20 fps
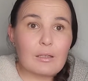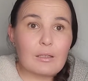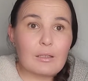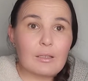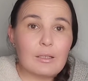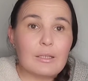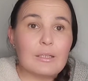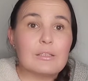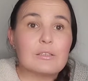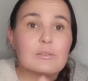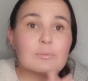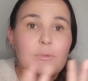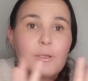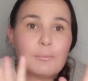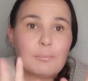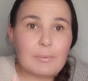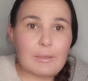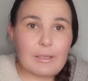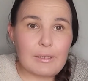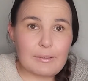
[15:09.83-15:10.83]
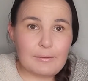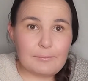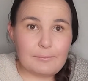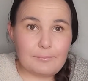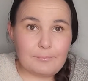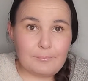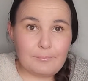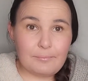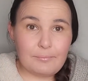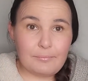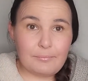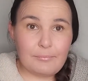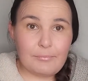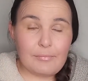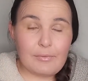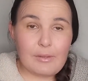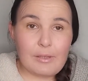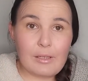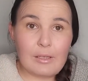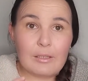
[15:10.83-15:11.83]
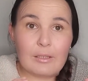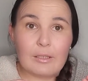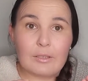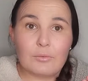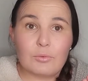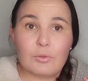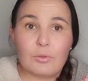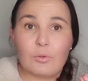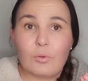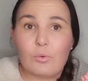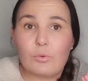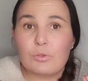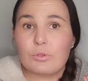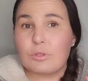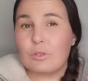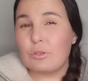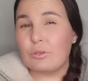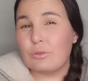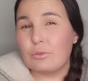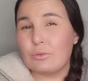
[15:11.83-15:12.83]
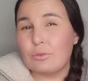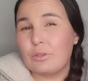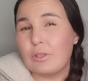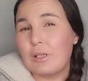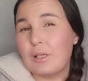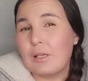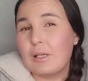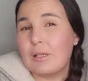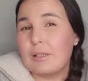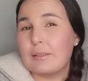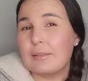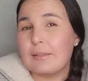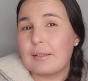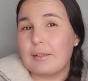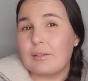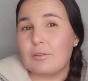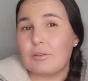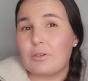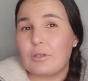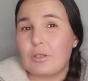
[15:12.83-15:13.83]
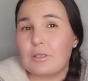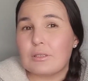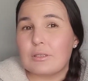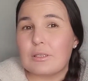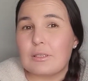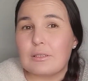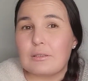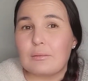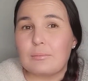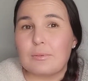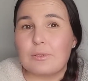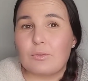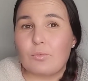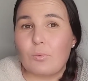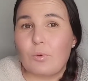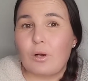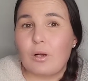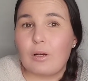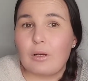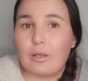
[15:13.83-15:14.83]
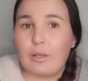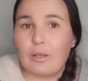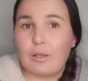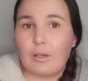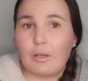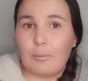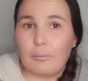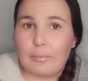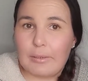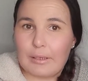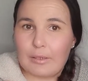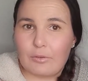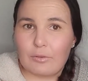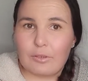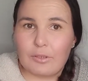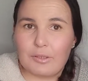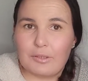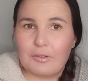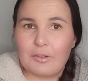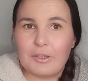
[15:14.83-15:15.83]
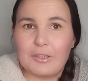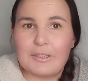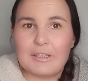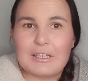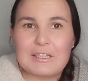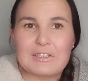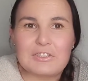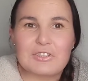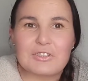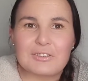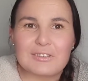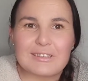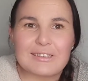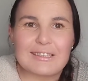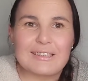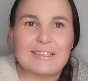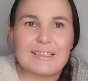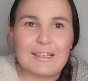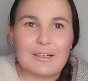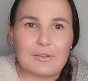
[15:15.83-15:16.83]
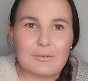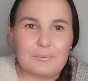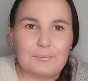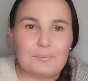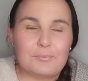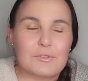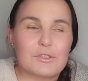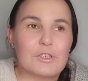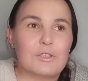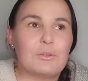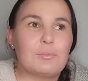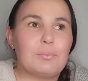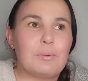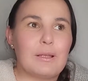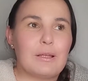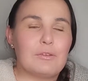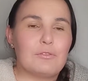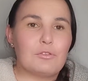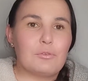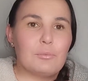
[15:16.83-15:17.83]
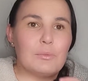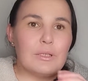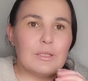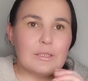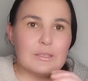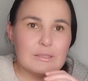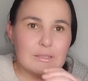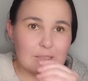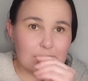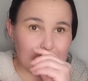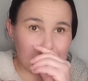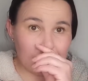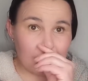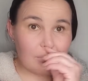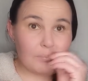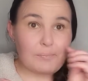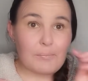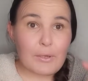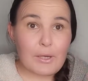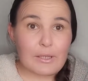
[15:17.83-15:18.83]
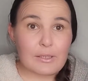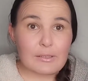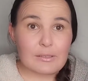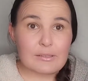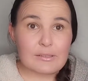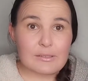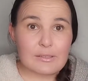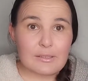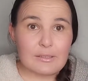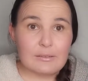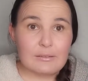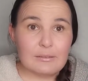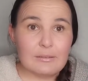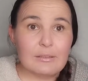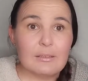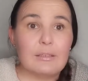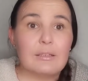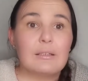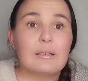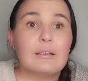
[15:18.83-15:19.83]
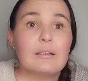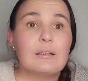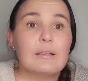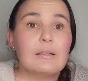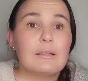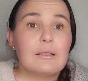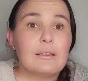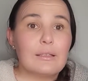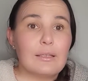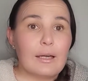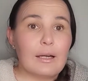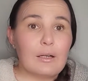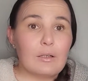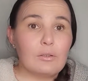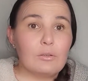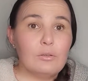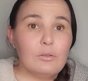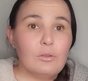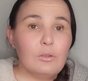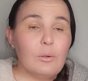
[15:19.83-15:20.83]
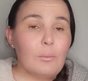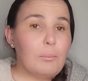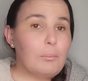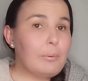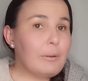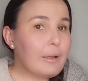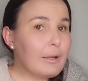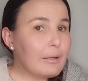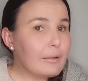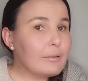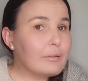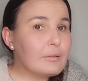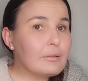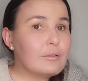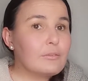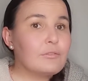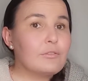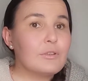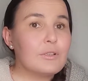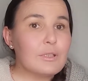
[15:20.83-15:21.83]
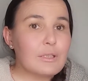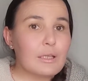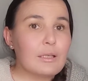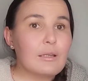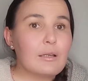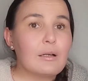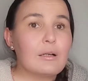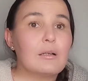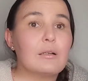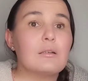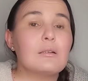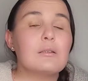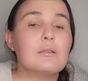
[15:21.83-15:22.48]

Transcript: here's my plan, and that will also tell you guys a little bit why I'm back on a 9-inch. You'll see now. So the plan for me is I'm practicing now plain vanilla